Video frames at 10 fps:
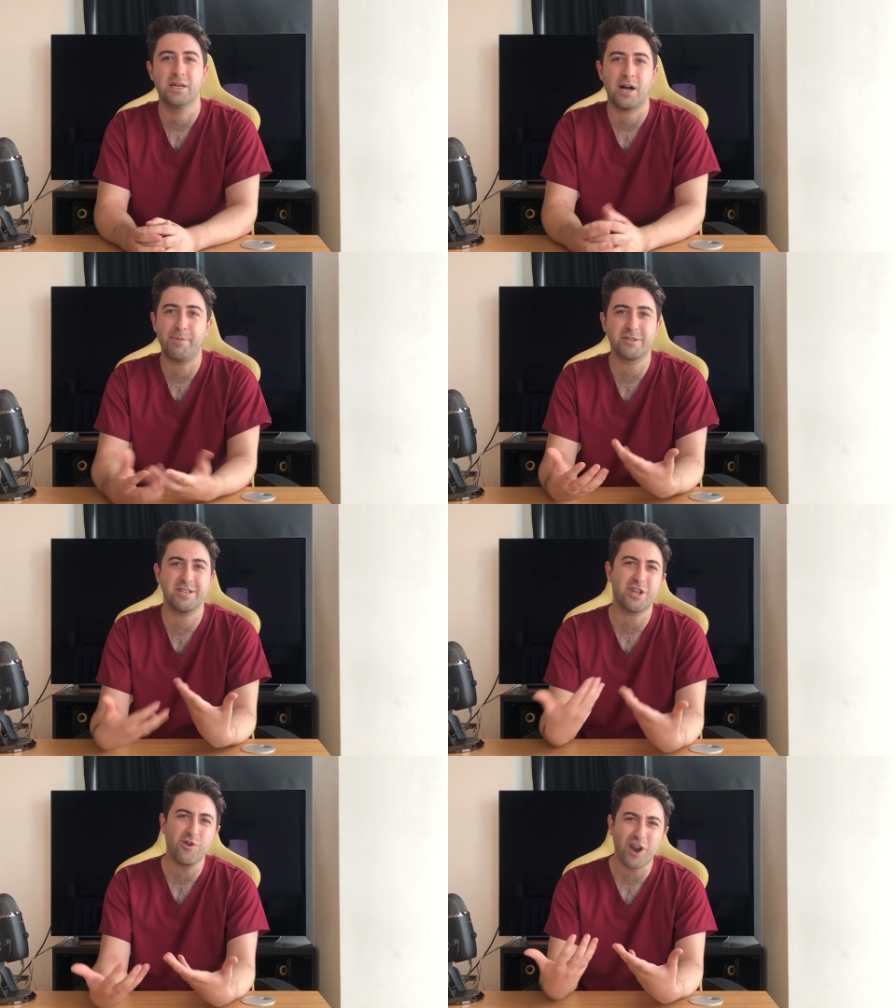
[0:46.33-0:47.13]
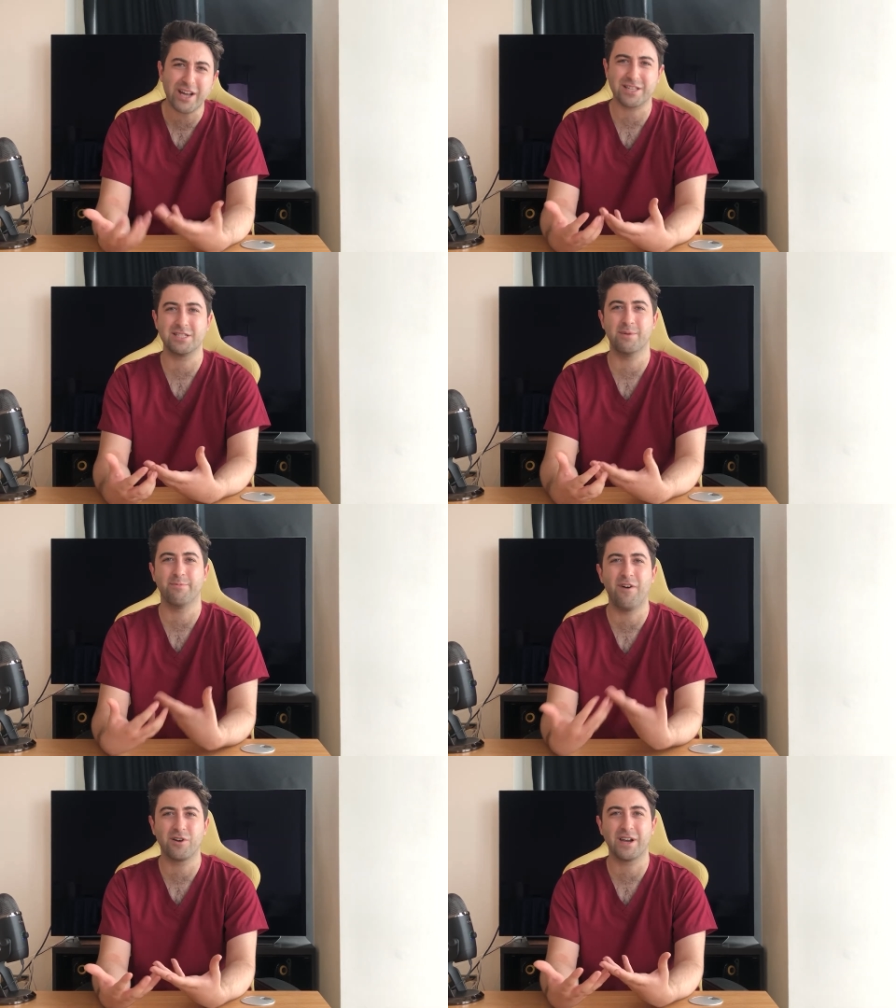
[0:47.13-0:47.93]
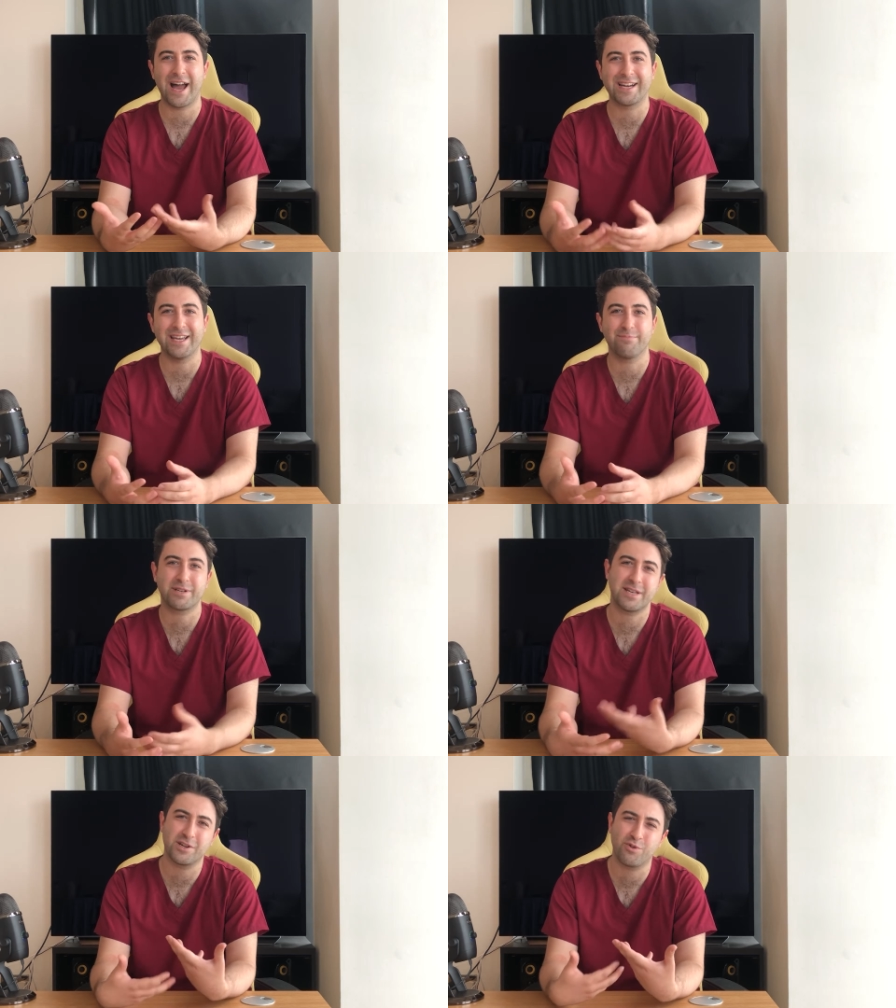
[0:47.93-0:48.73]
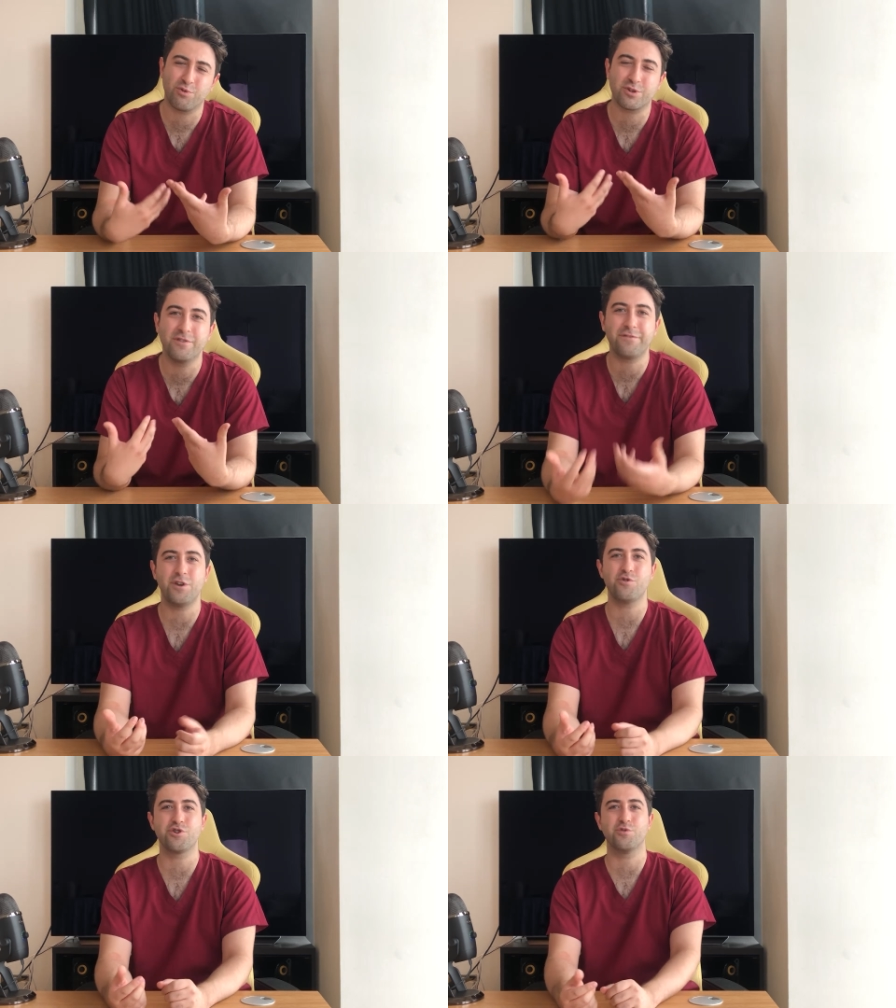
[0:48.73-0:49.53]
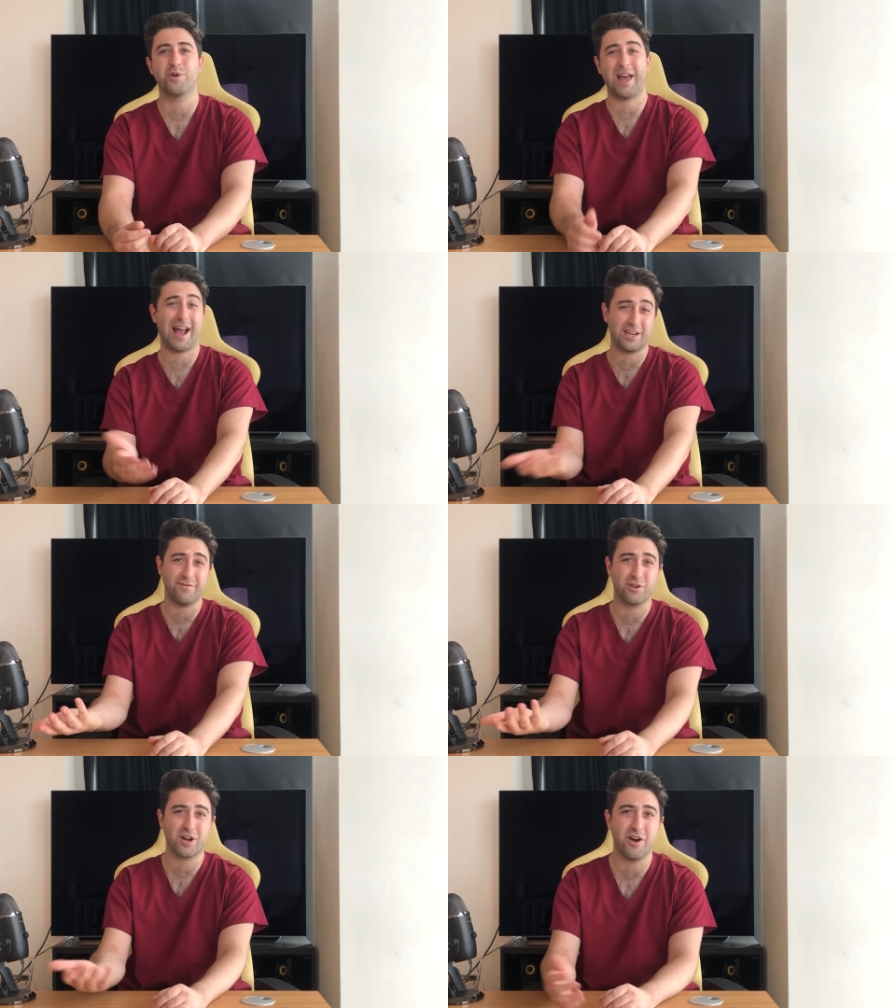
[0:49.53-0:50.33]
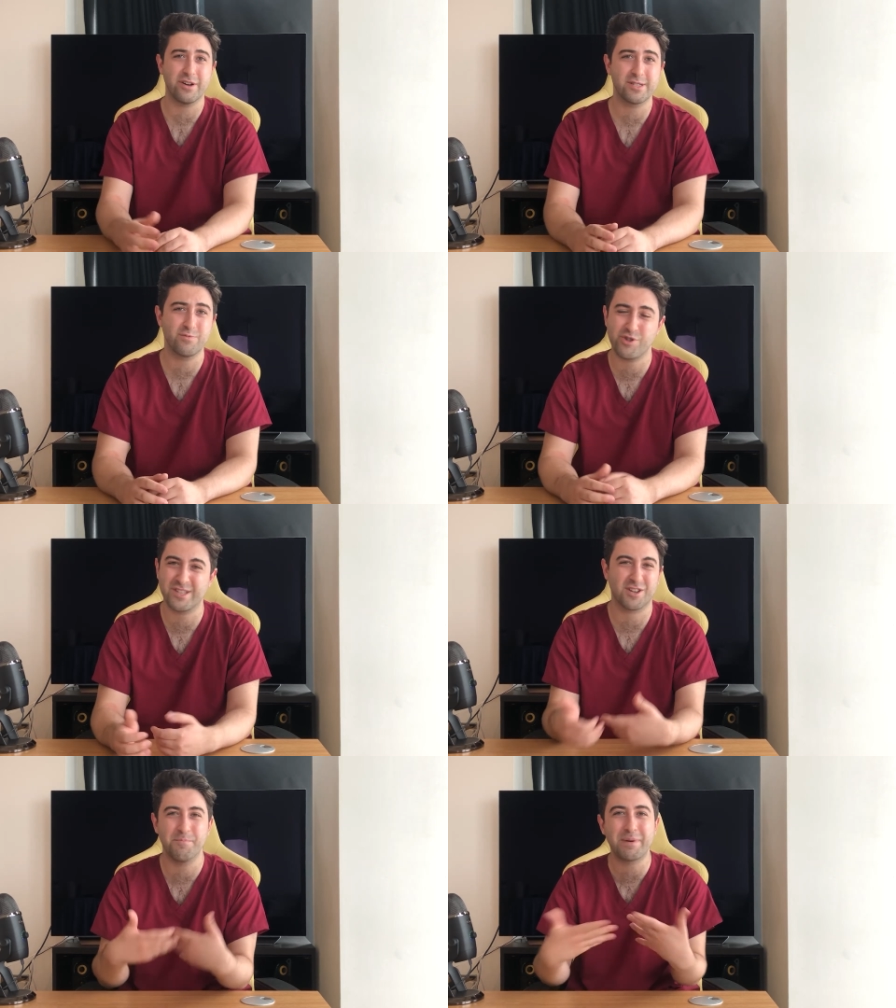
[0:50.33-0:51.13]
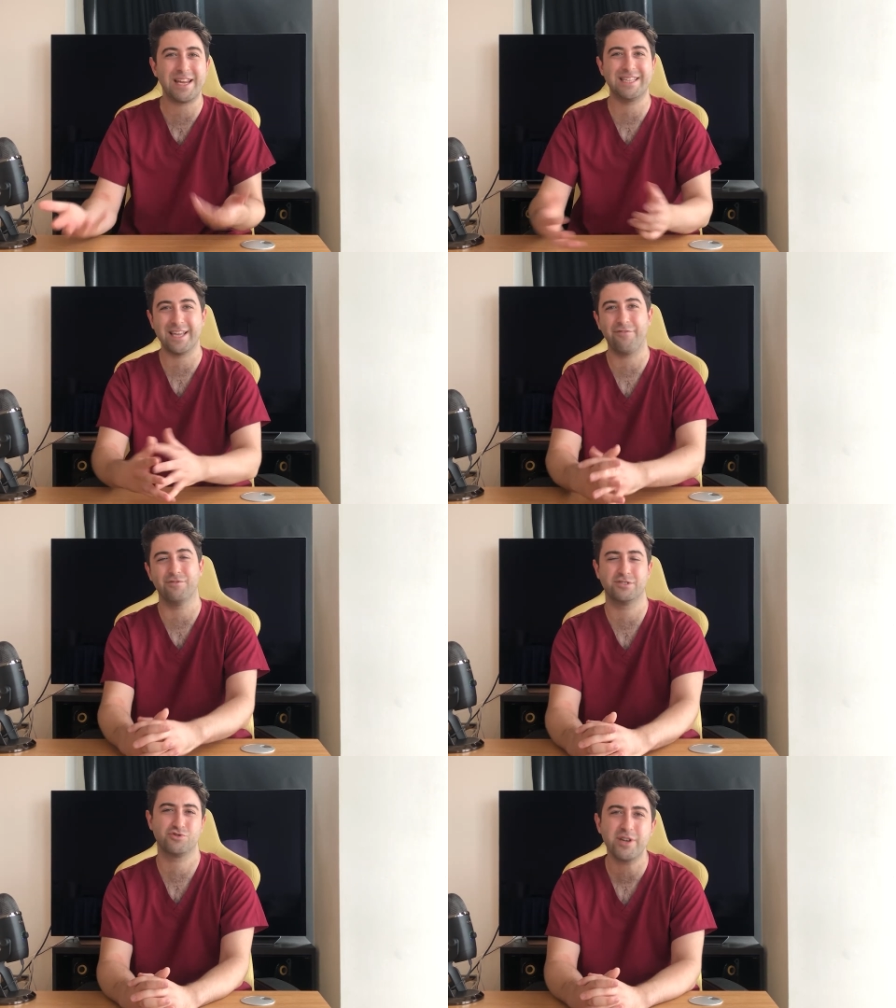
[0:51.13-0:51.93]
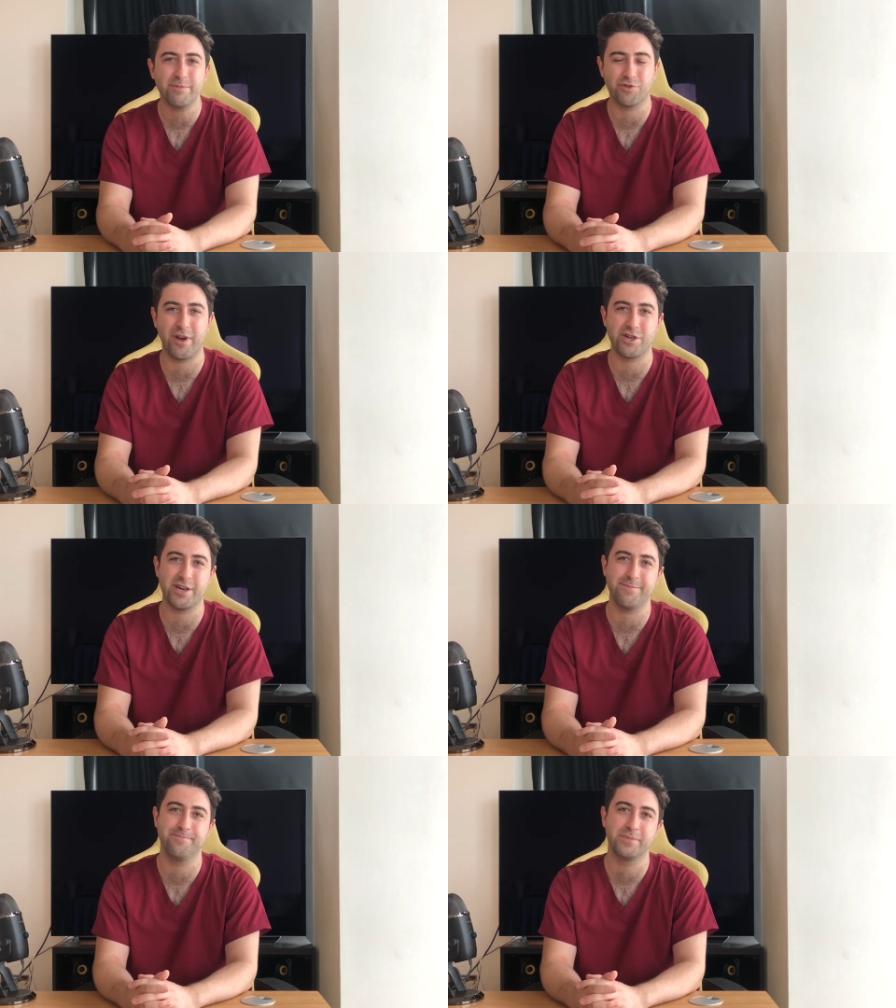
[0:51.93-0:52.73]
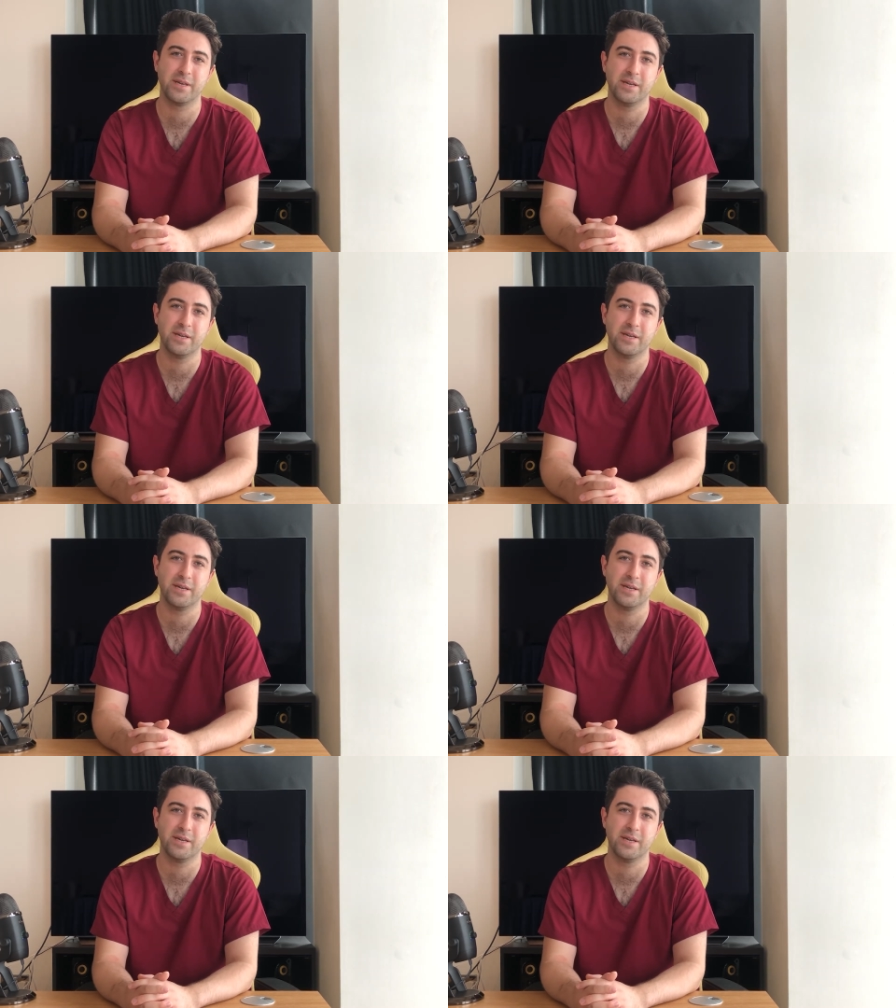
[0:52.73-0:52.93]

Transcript: I personally don't like the term fungal acne because it can cause confusion with acne vulgaris, which has a completely different treatment regime.